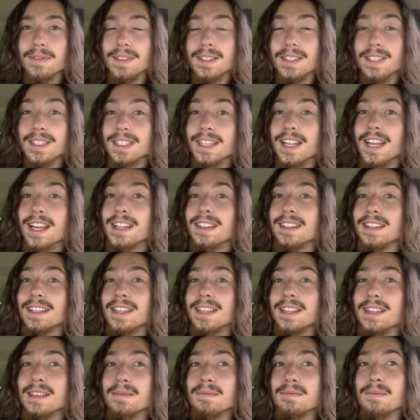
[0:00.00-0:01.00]

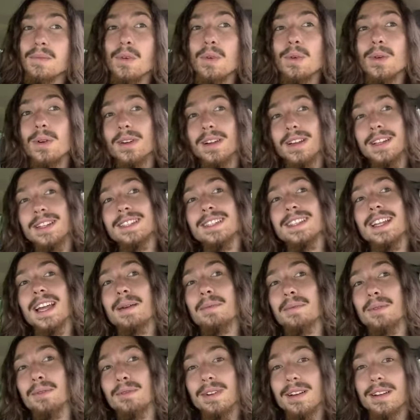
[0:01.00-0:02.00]
slightly more
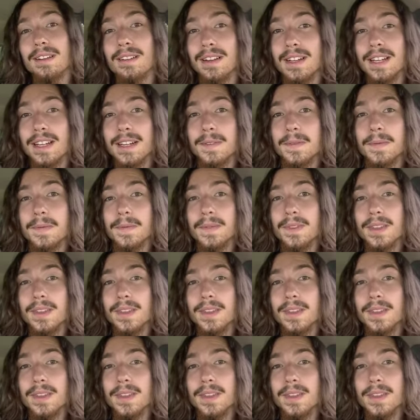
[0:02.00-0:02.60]
contemporary